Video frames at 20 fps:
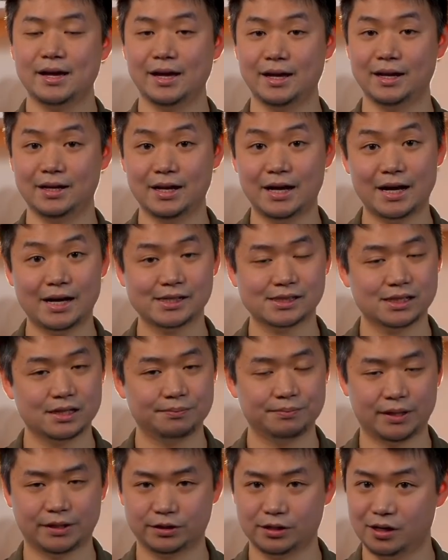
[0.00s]
And last
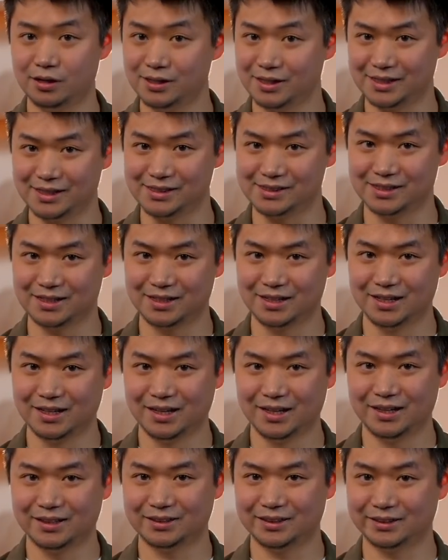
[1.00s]
but not least,
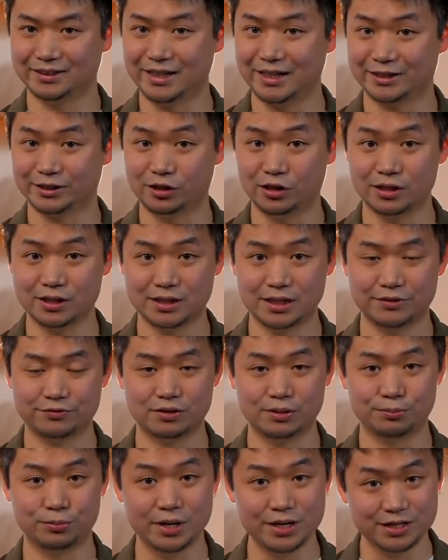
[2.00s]
the technology for
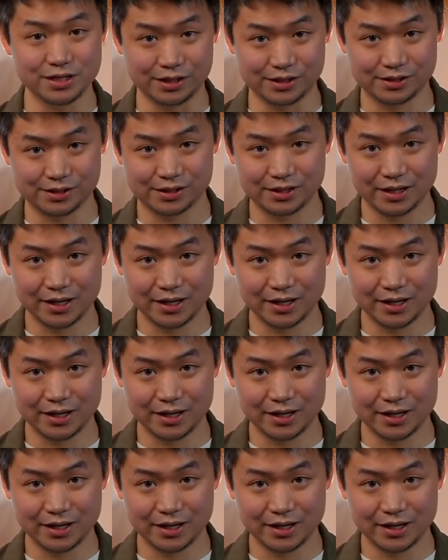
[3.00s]
bridges